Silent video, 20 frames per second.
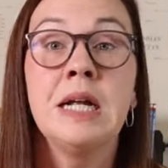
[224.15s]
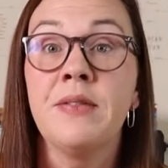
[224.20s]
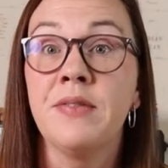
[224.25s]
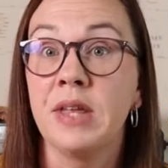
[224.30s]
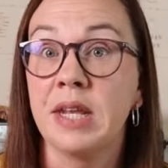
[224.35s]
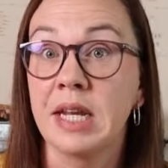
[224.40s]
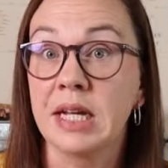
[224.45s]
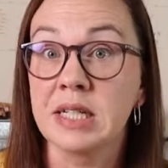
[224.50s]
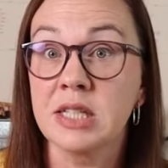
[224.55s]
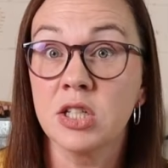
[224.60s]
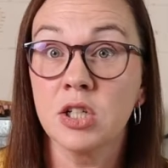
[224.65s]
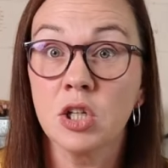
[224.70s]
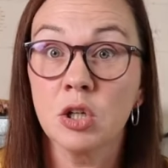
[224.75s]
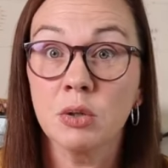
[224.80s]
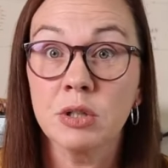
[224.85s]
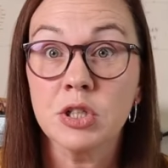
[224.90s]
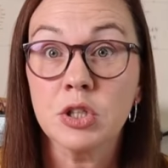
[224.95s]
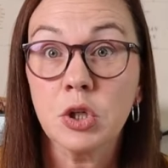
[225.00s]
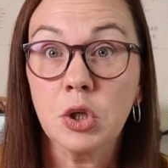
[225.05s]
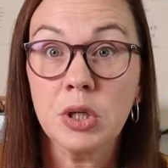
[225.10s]
The next thing you
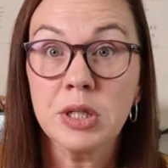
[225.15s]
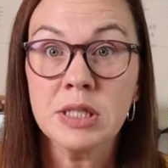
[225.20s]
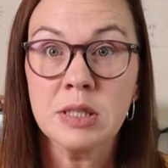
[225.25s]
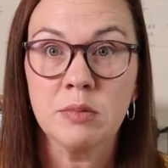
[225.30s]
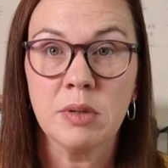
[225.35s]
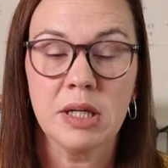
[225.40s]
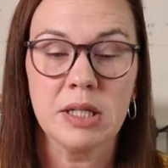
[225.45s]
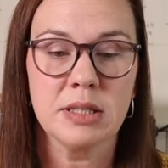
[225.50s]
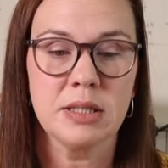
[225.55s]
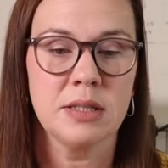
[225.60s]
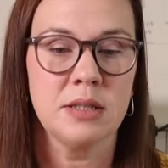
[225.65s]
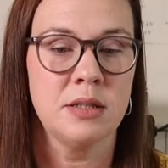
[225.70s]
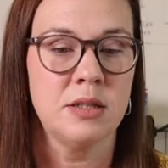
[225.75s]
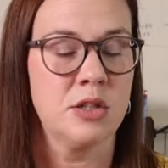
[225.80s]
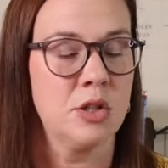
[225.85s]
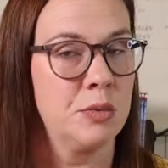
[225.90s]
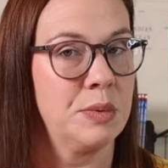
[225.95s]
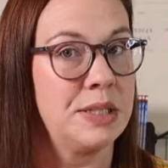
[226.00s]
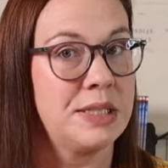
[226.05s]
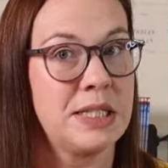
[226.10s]
know, it's Christmas.
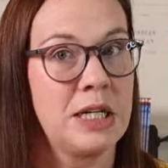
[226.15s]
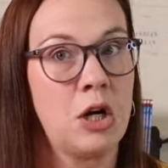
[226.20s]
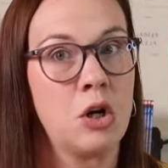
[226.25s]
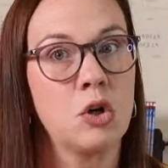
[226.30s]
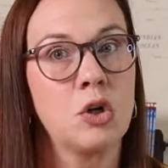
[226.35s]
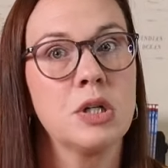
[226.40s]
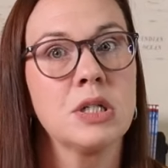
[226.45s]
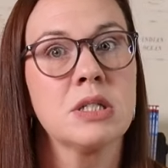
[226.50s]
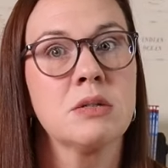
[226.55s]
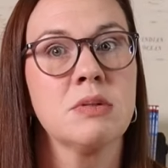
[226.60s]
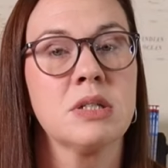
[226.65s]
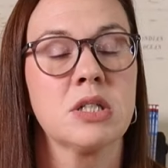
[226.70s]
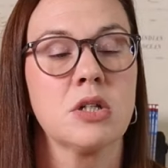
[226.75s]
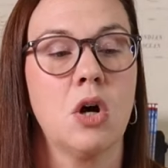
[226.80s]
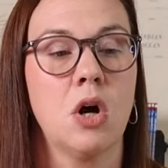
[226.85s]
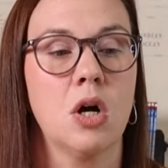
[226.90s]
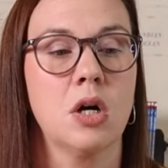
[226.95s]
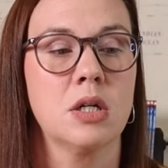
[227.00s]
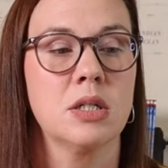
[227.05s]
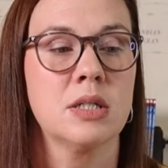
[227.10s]
So we sent out Christmas
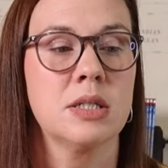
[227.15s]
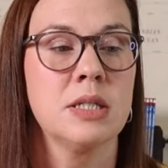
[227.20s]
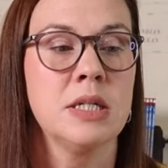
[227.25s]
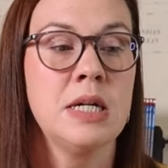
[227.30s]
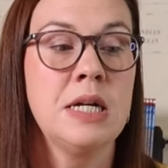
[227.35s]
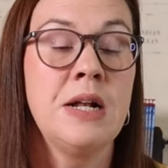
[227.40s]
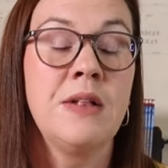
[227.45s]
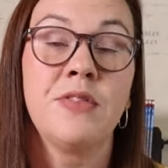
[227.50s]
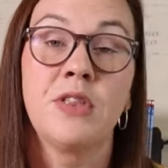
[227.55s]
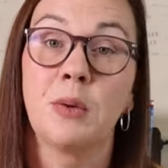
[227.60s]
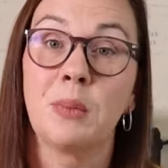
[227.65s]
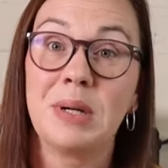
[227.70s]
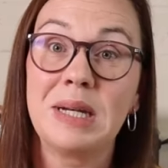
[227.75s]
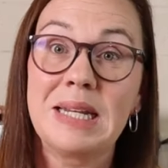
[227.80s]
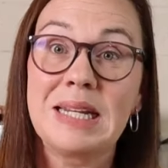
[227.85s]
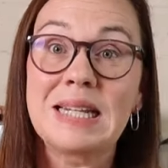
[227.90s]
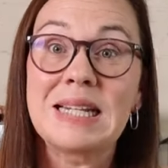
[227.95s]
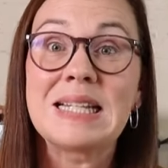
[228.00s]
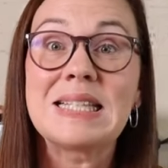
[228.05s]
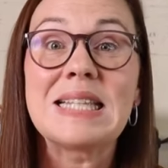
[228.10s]
cards. Then we
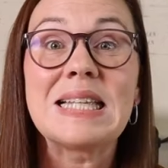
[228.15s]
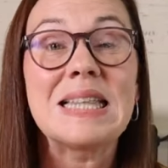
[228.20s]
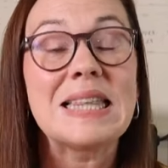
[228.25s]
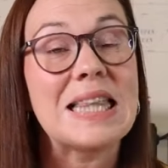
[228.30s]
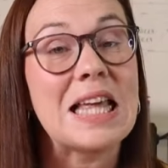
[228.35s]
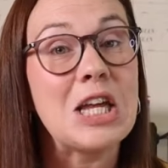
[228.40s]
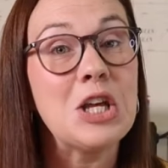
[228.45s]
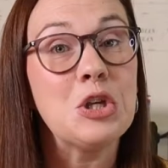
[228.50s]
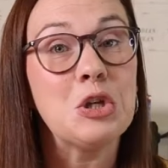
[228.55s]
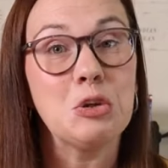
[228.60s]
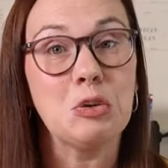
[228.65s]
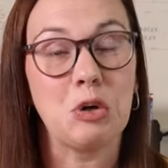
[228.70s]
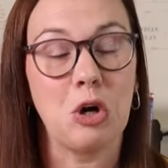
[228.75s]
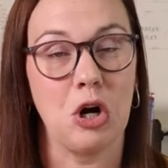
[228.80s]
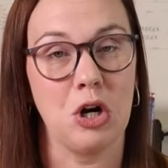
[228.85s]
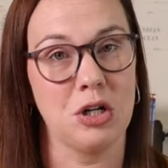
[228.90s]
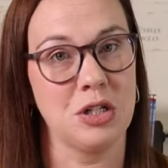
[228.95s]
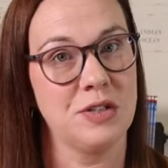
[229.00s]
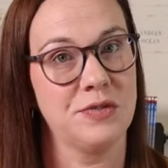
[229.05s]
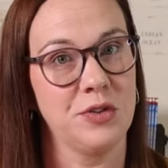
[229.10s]
needed to send thank you
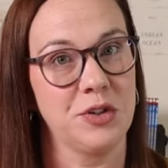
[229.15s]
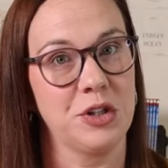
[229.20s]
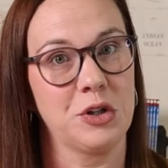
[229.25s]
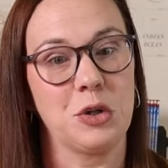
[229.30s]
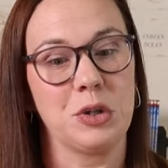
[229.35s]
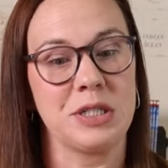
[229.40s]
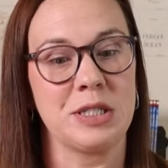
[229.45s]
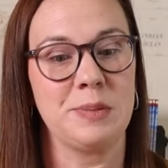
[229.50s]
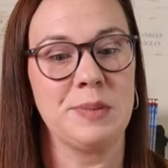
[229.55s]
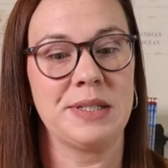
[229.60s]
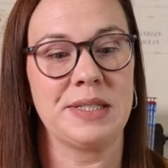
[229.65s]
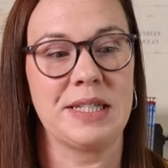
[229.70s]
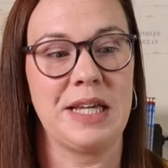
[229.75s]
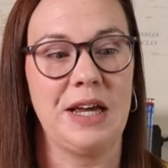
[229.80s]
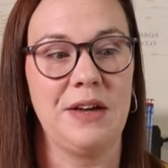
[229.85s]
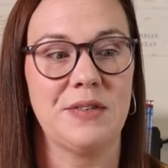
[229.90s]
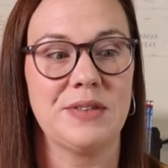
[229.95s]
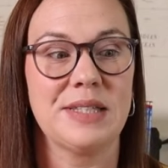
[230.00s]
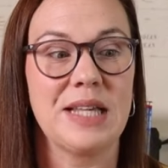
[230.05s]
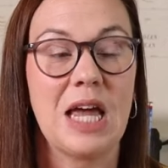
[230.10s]
cards for the Christmas
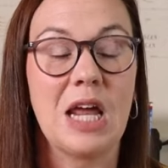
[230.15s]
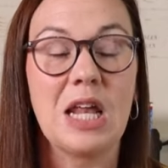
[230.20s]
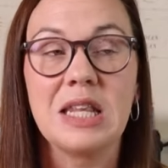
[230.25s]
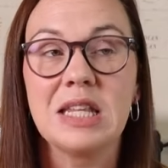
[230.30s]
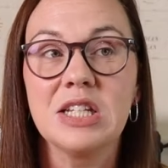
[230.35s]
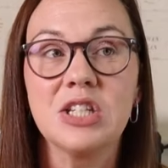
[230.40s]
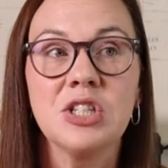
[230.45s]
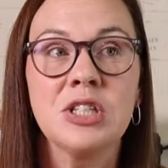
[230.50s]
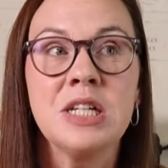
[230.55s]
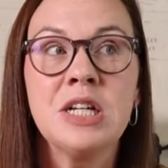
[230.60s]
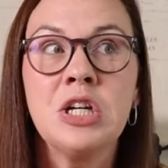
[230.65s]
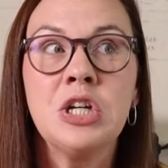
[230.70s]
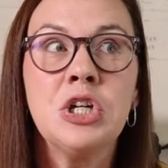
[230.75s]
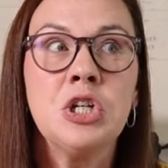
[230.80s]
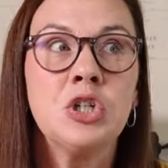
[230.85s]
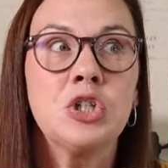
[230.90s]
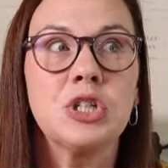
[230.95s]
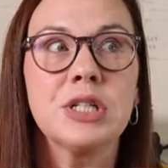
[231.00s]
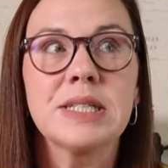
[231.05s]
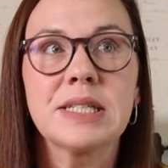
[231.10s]
gifts. And this
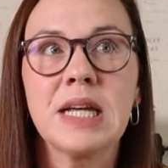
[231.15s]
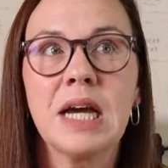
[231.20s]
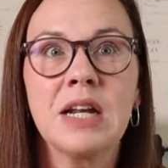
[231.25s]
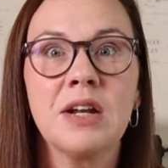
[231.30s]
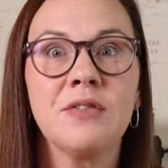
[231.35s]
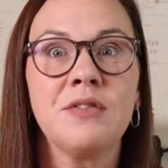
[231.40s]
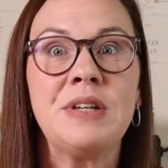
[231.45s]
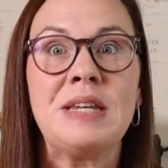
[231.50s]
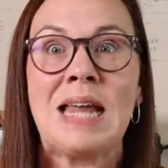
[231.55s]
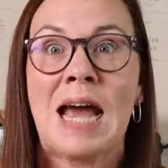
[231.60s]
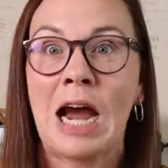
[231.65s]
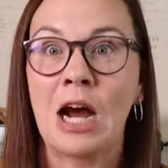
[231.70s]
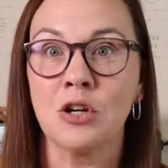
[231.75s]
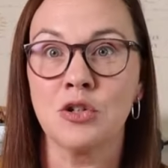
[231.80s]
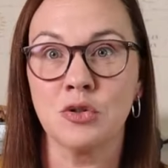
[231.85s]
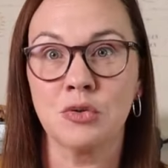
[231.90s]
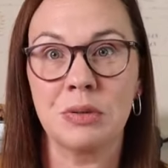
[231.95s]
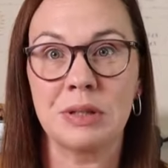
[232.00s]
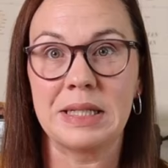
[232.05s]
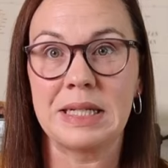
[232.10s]
just kind of
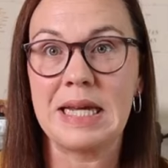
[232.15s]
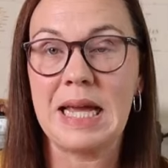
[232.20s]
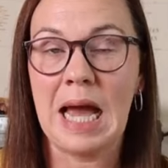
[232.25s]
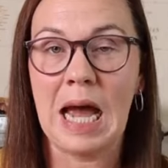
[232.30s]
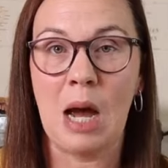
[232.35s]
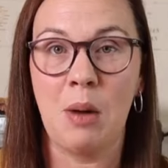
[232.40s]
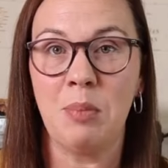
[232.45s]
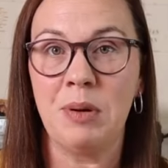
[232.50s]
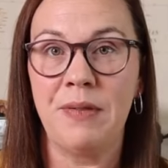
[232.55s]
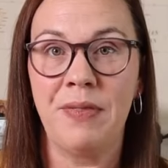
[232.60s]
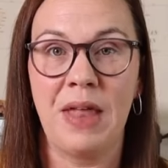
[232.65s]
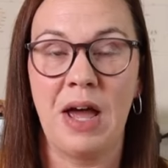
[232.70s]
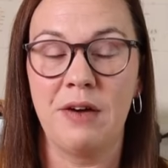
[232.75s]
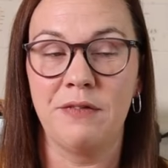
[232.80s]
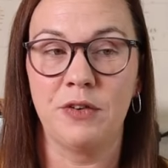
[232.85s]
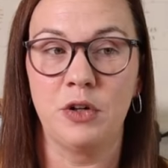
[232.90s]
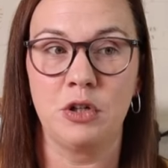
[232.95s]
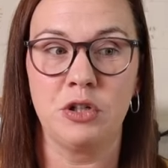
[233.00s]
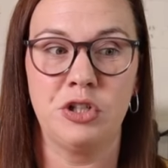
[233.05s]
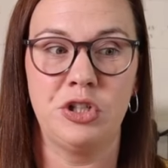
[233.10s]
naturally happened that
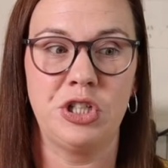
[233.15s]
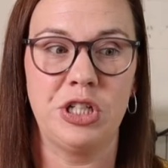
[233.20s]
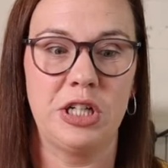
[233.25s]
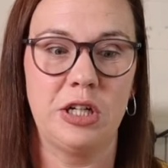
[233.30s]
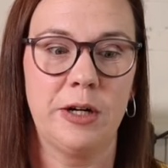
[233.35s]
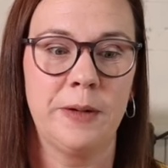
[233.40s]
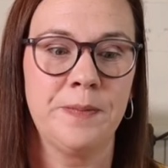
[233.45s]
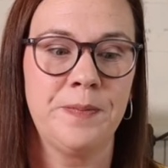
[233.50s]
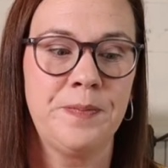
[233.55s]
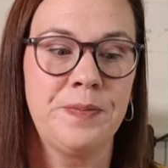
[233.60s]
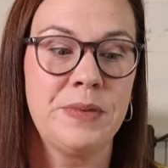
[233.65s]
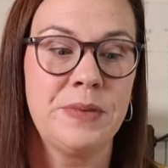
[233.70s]
first year.